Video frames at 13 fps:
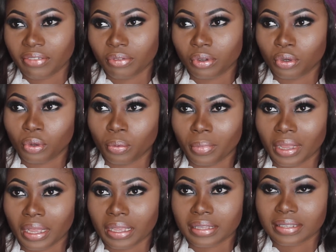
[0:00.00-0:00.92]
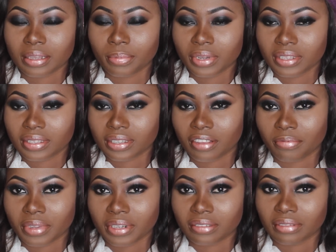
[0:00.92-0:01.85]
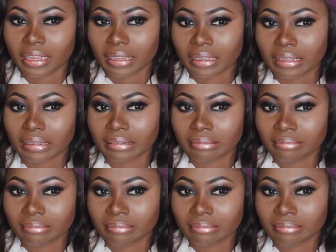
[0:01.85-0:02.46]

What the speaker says: even though my siblings have been like